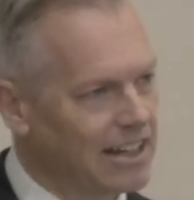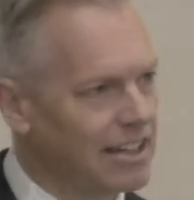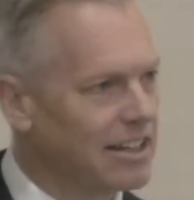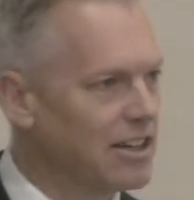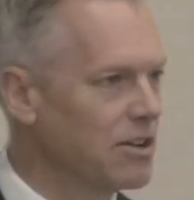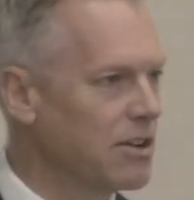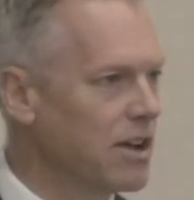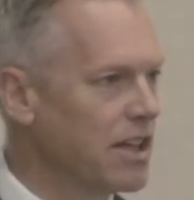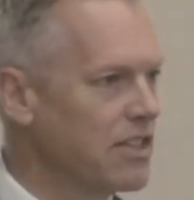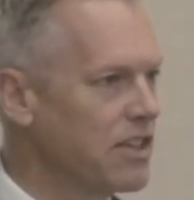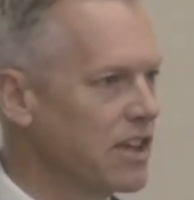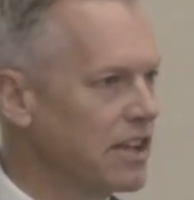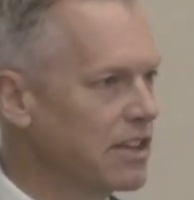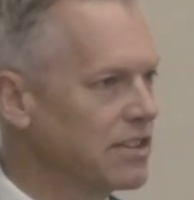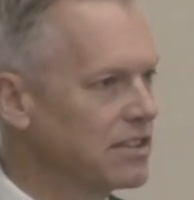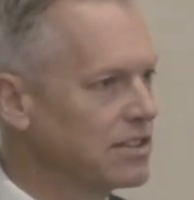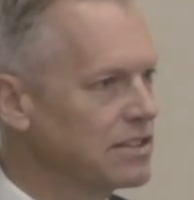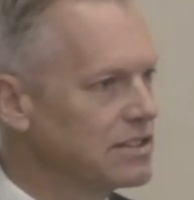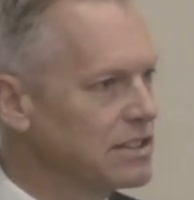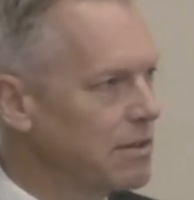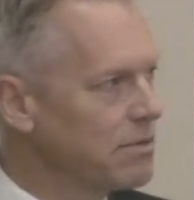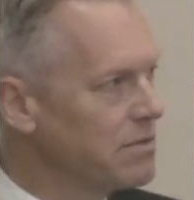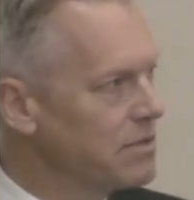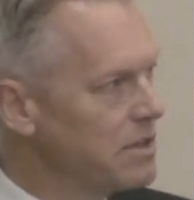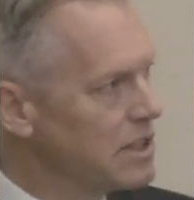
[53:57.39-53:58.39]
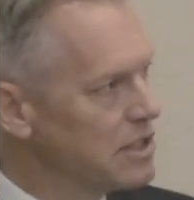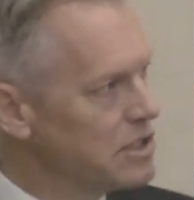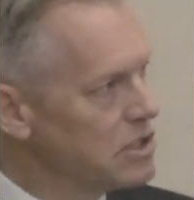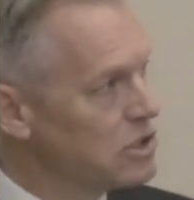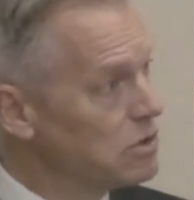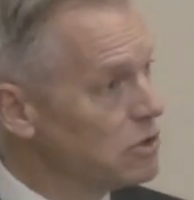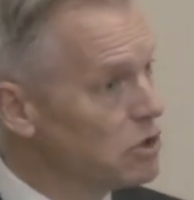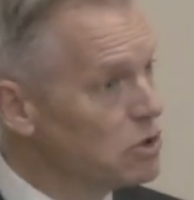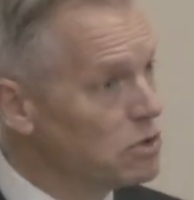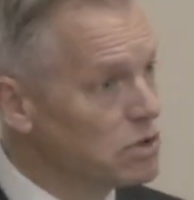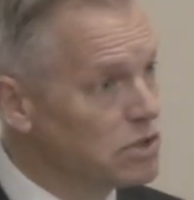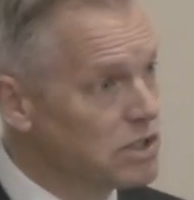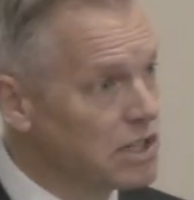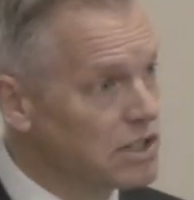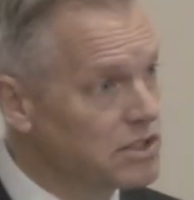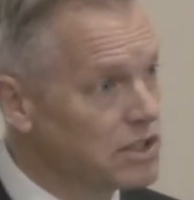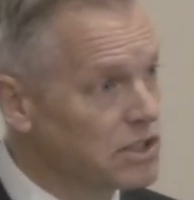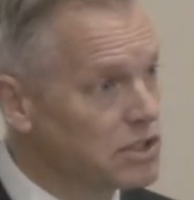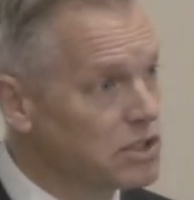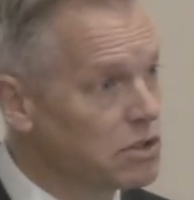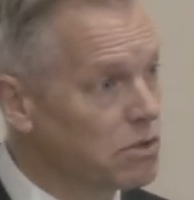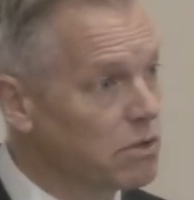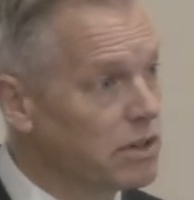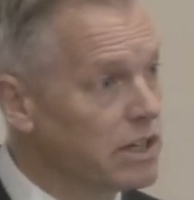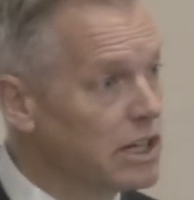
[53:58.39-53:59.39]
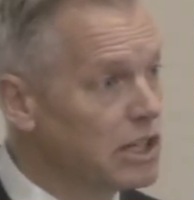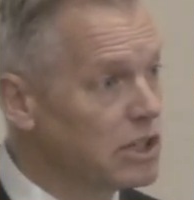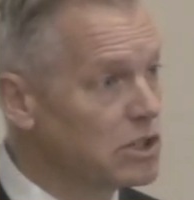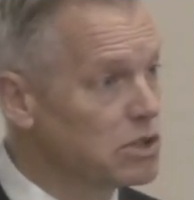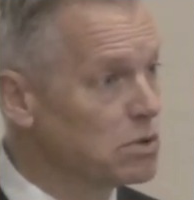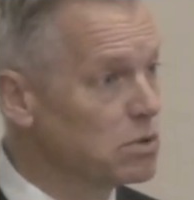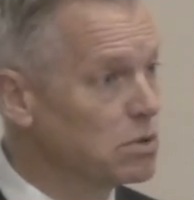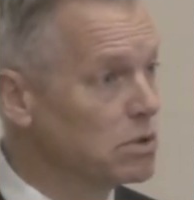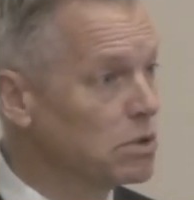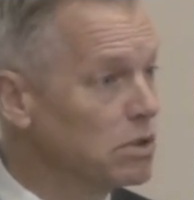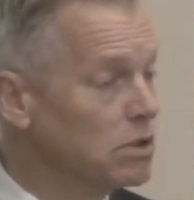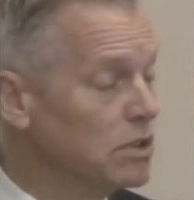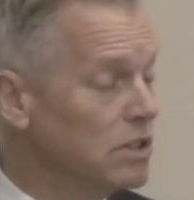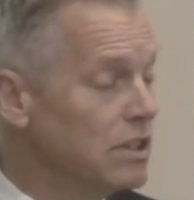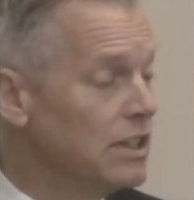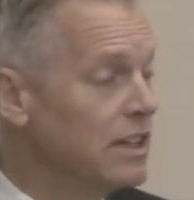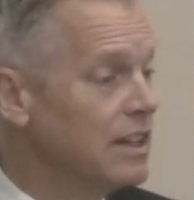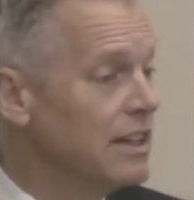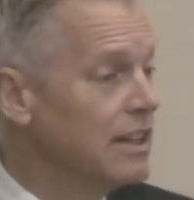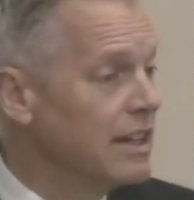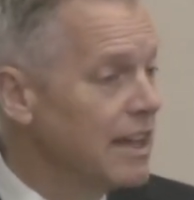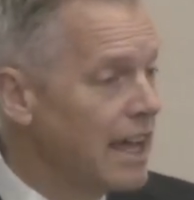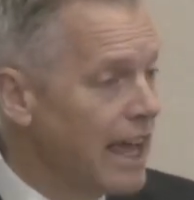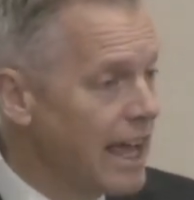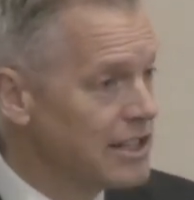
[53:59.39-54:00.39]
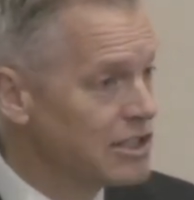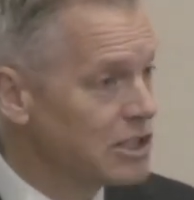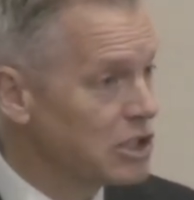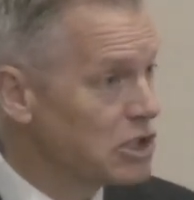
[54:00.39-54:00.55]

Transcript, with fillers: You know, I think some of it is used as a screening tool, as